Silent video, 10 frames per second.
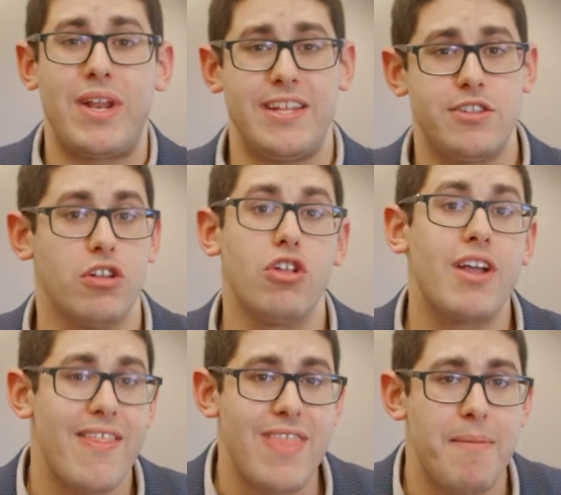we need to
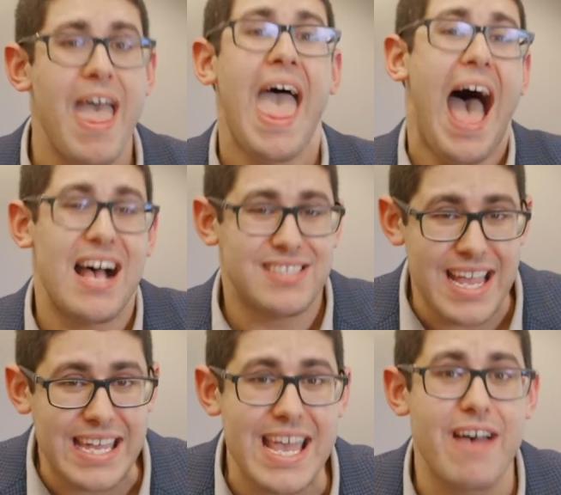look at them as
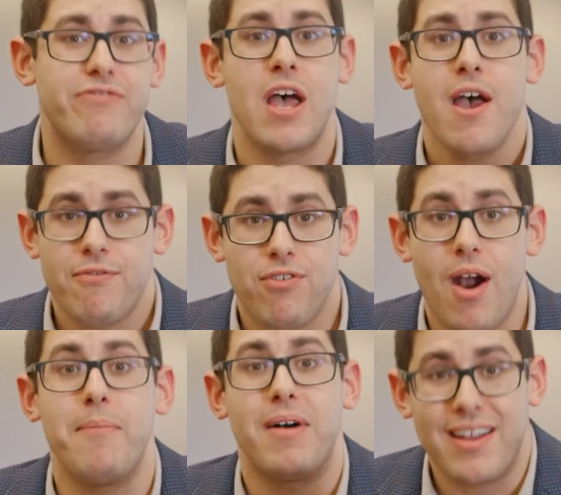a gift
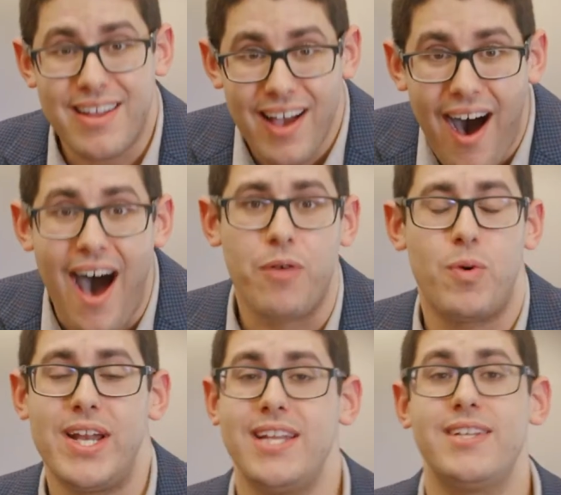from God.
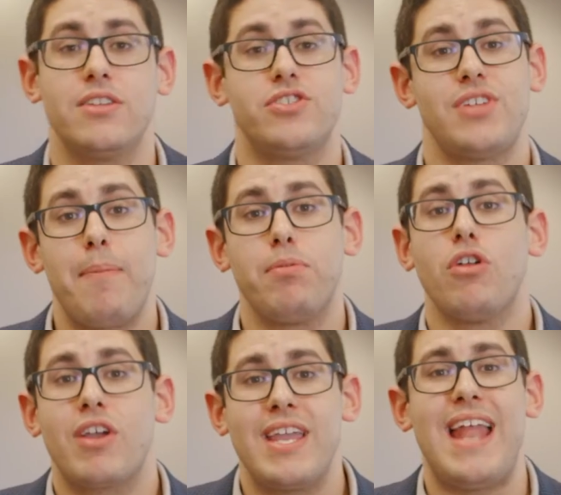We need to stop
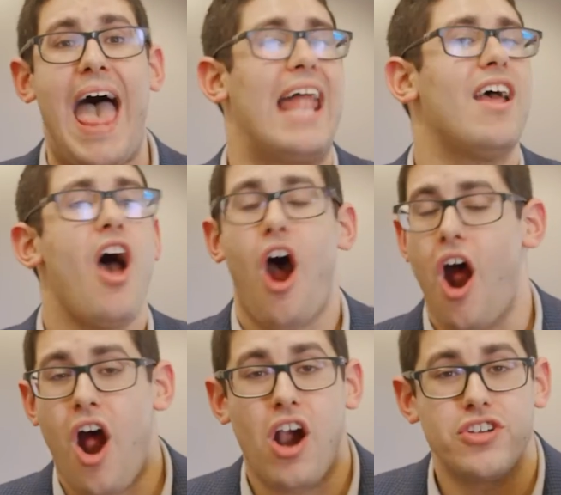looking at
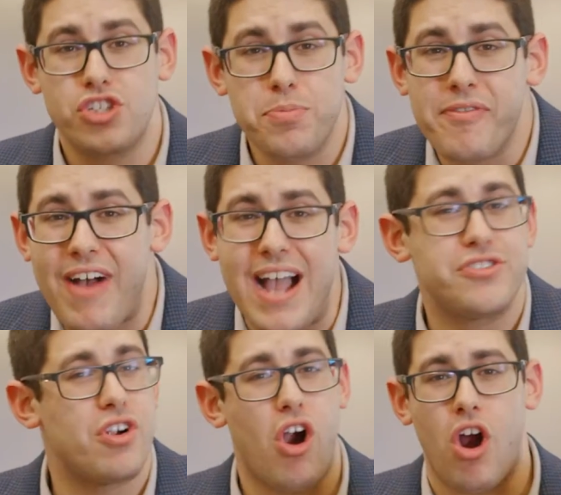our
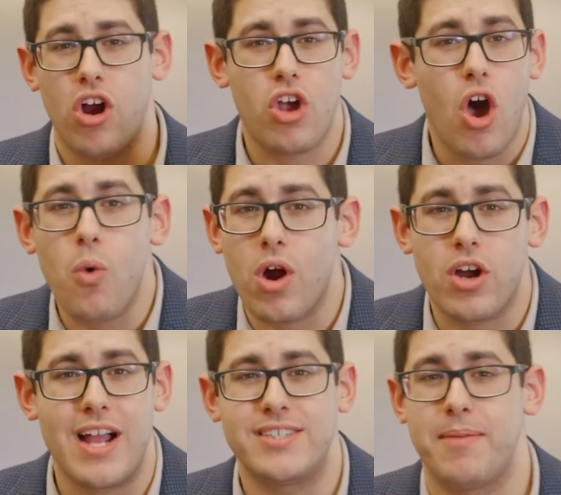supervisor or our
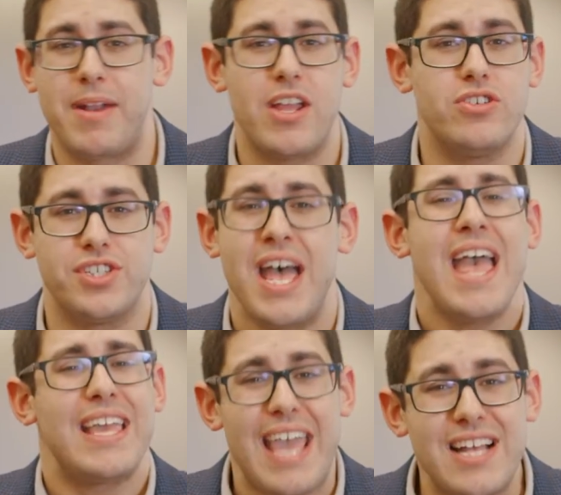coworker as somebody who just
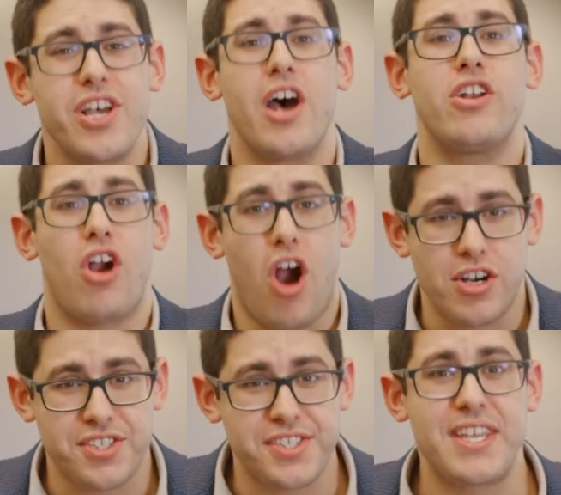gets under
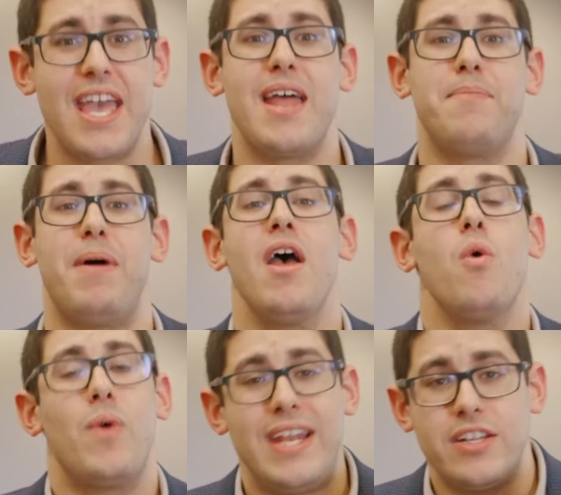our skin, but
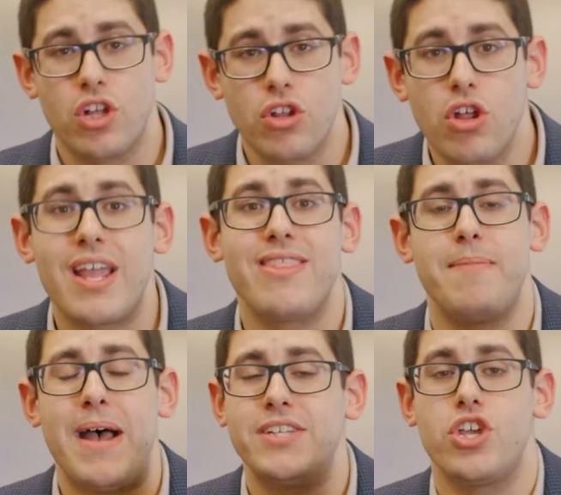we need to look at
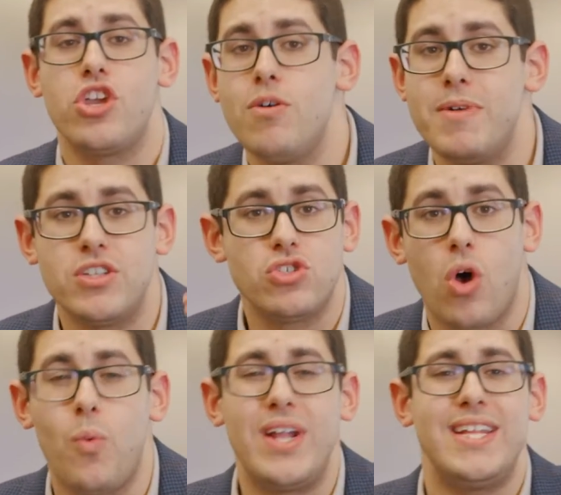them as a human
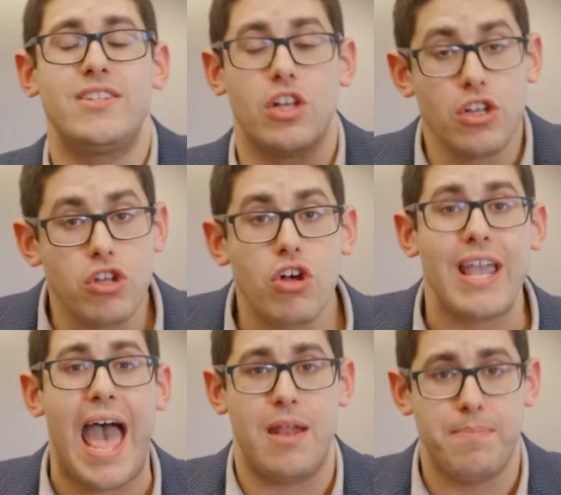soul. We need to
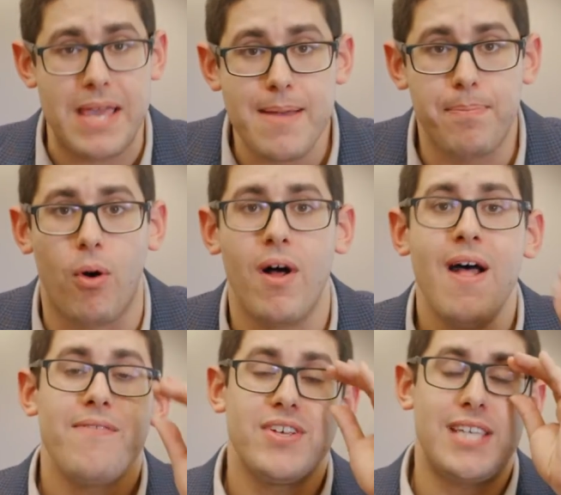look at people
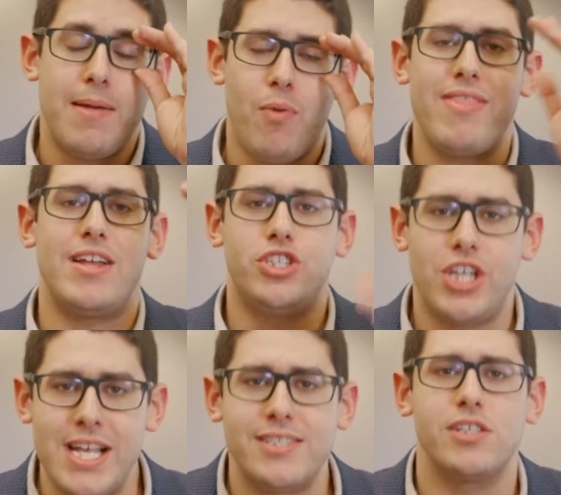the same way that
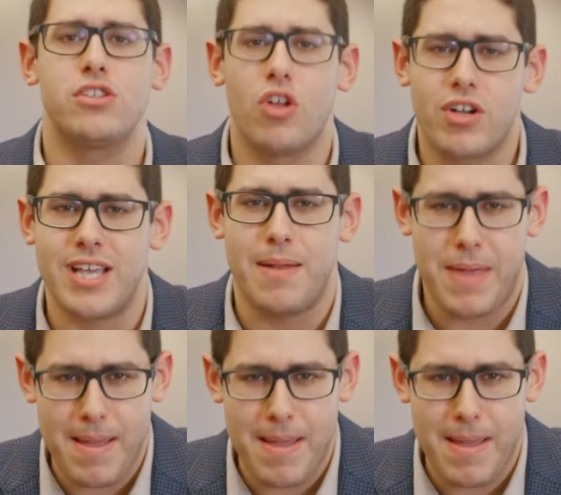Jesus looks at